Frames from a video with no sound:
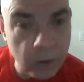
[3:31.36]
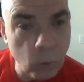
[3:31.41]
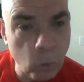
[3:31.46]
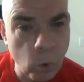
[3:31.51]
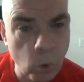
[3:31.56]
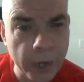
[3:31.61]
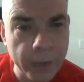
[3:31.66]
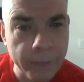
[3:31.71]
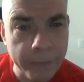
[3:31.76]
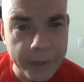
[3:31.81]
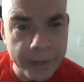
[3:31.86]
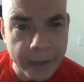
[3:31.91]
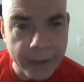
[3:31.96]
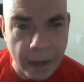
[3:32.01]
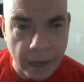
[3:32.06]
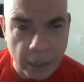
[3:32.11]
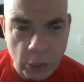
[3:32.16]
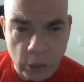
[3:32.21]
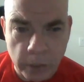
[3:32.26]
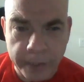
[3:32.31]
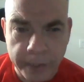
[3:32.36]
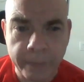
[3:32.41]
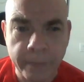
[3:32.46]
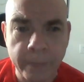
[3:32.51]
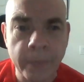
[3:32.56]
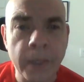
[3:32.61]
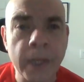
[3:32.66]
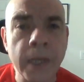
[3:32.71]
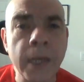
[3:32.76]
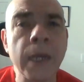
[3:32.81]
Quite a bit, actually.
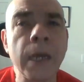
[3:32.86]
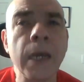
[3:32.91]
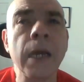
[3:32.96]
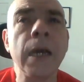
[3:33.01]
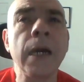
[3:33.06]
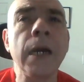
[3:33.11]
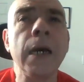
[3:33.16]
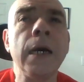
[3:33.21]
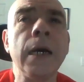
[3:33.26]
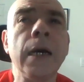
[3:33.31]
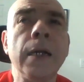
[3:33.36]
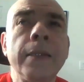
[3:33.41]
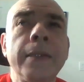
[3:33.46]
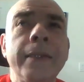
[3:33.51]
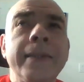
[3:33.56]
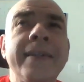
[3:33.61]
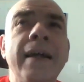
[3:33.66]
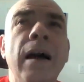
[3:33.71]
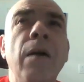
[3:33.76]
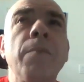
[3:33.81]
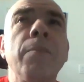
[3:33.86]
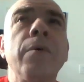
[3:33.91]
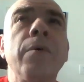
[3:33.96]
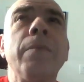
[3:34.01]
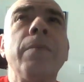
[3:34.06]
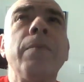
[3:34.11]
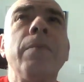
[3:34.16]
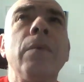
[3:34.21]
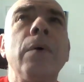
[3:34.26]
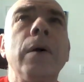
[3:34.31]
This
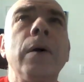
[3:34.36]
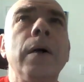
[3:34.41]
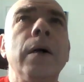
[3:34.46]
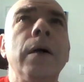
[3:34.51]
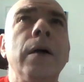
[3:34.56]
album